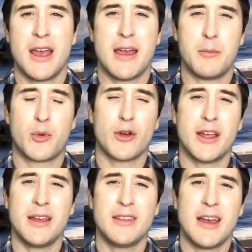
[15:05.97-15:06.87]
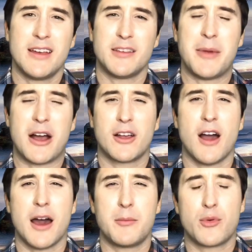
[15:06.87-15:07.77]
And Breathe is about
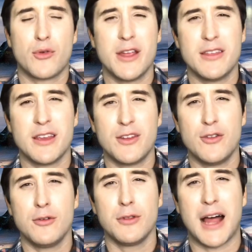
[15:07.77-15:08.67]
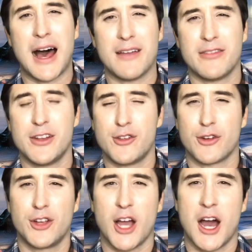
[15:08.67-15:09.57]
God breathing new life into
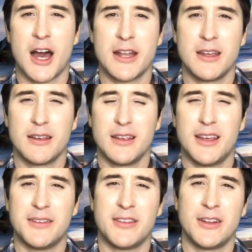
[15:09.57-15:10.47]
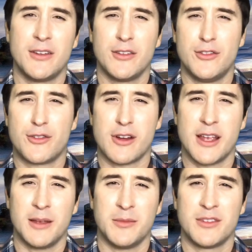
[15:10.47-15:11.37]
your God-given
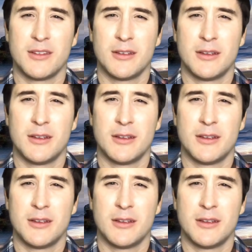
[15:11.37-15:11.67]
dreams.